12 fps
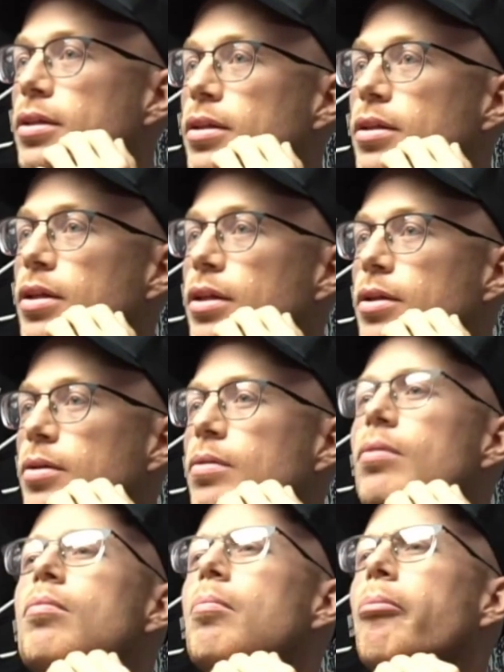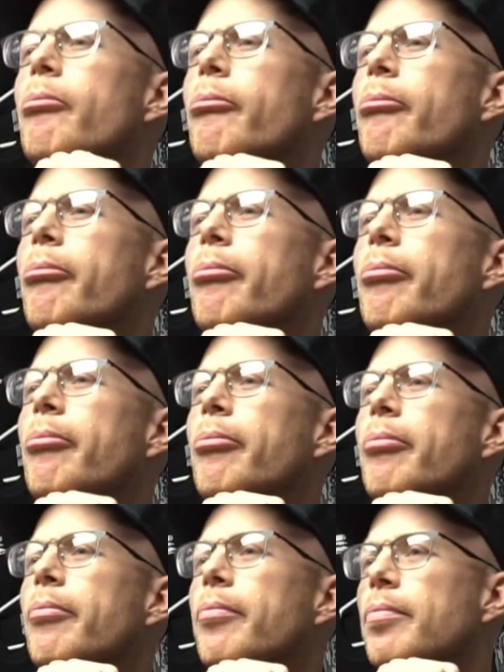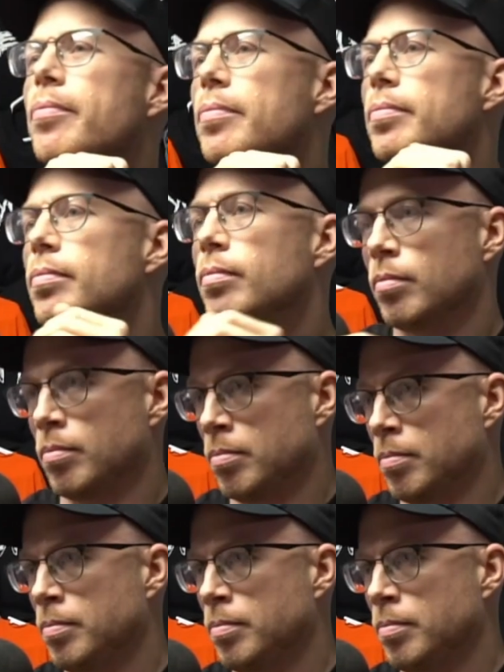it was right after the lift, right?